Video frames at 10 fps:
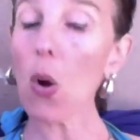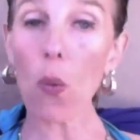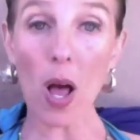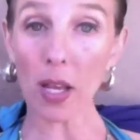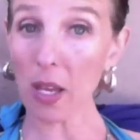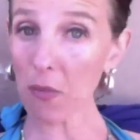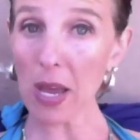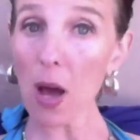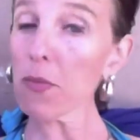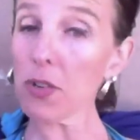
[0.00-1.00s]
While it can be
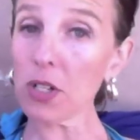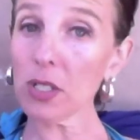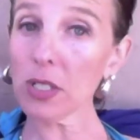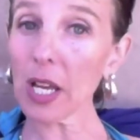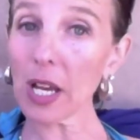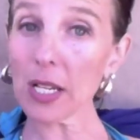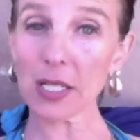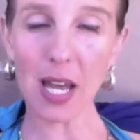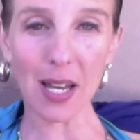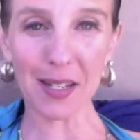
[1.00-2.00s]
helpful, like I
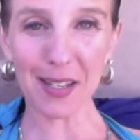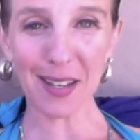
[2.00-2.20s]
said,